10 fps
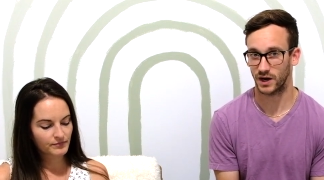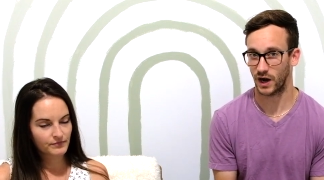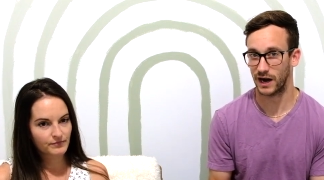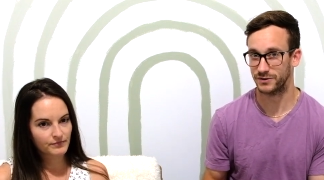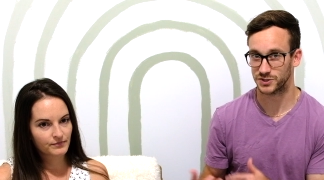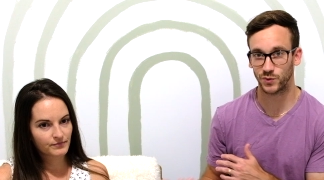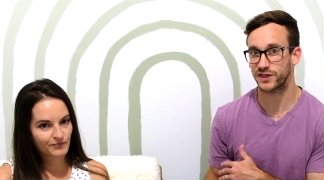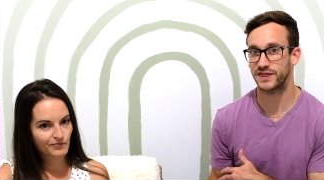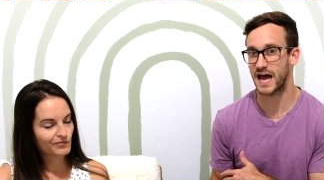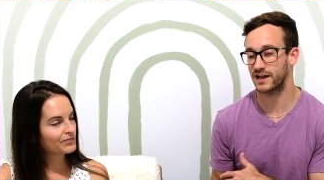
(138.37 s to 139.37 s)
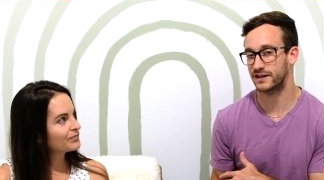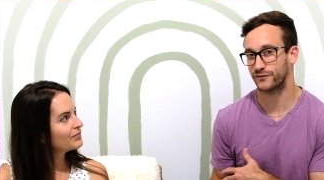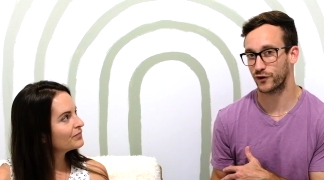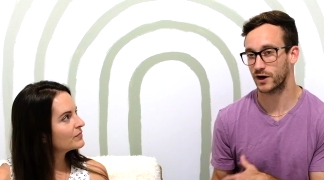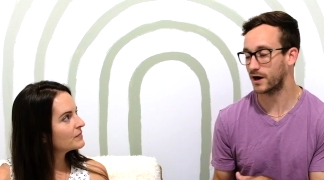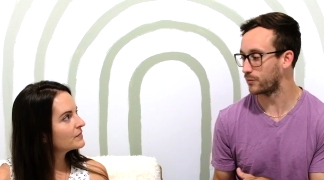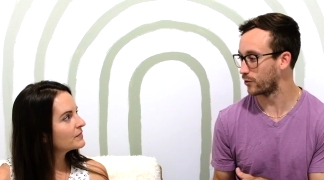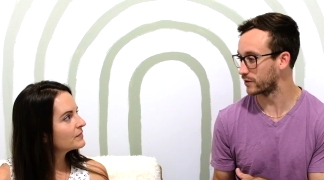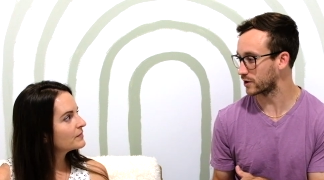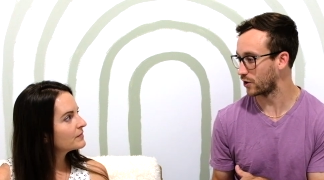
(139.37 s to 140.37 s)
Speaker 1: I was with Nathalie for a couple of
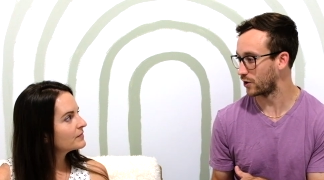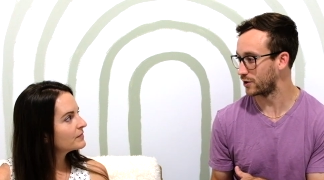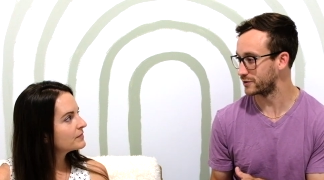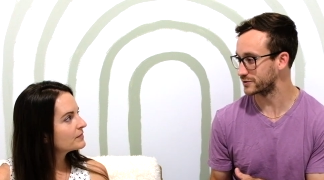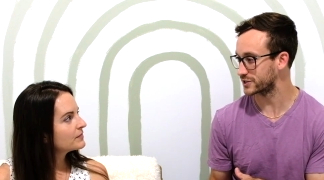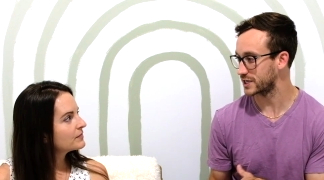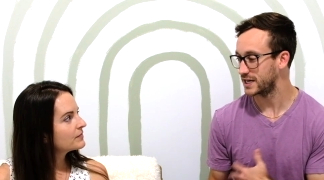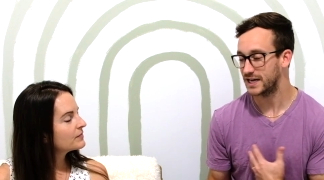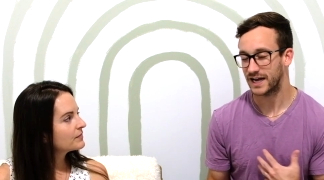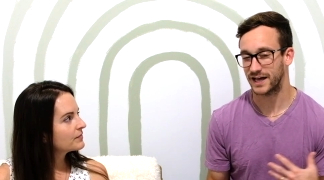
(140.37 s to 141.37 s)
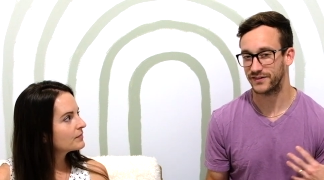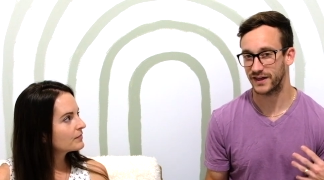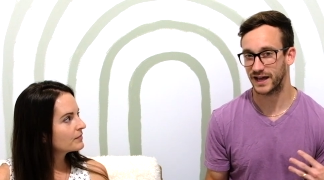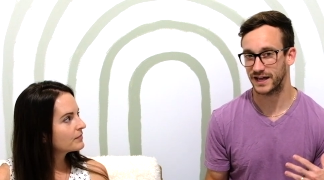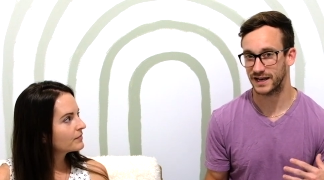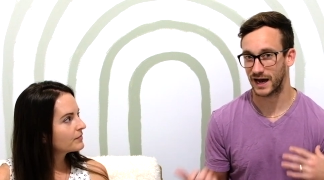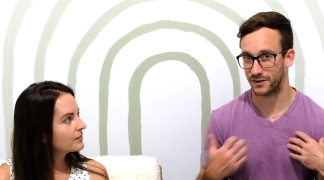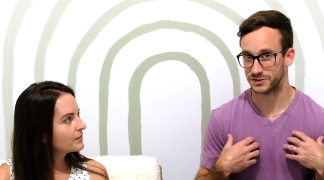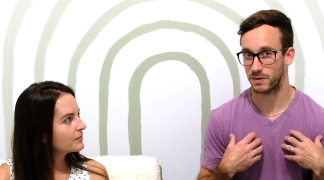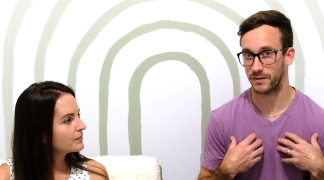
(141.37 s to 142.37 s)
the calls, and then I was
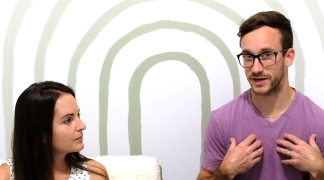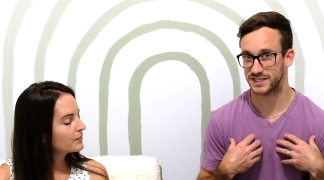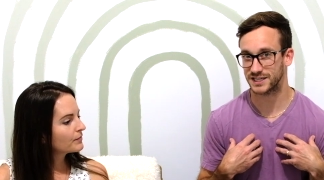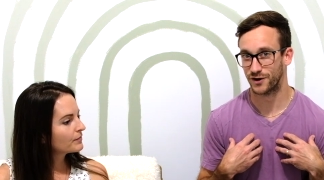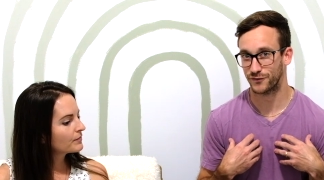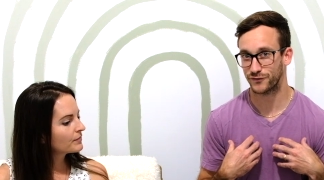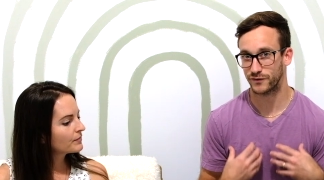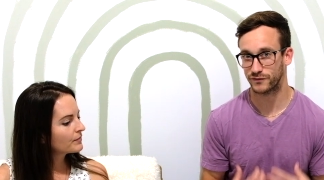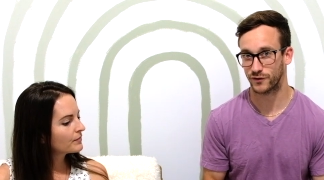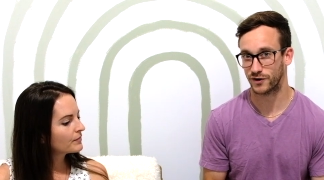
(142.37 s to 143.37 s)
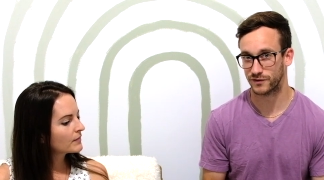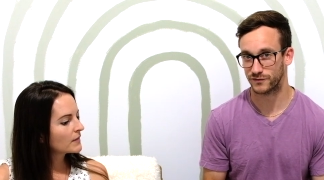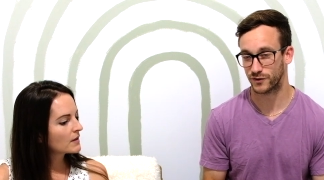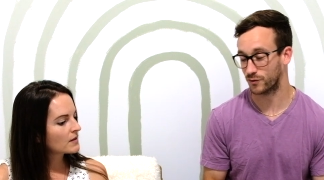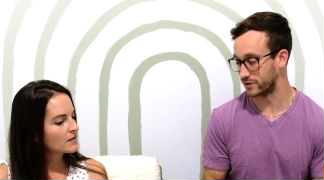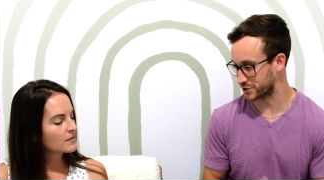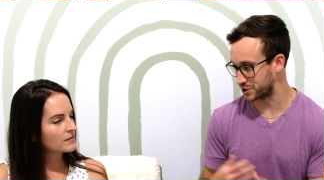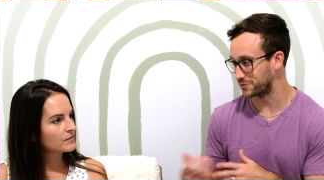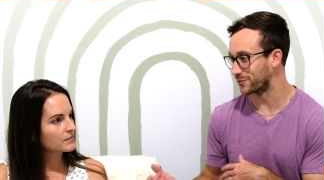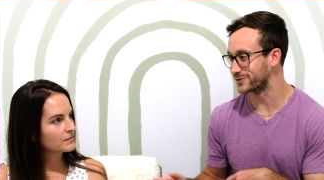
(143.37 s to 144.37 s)
by myself for well,
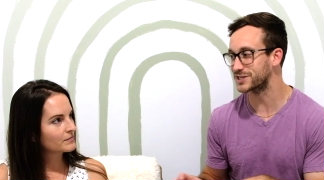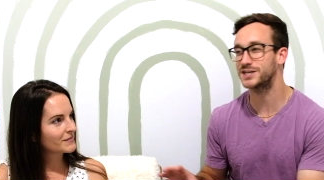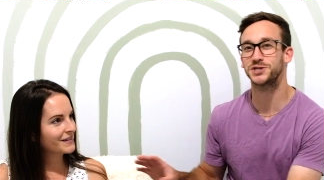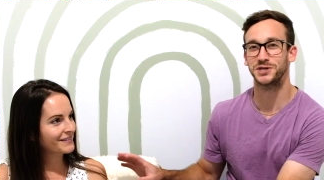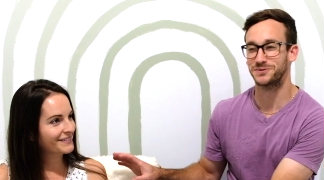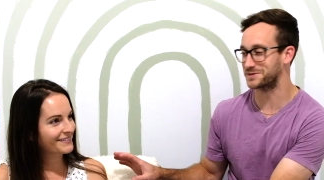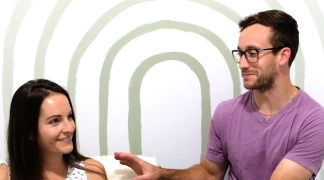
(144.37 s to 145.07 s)
we'll say she was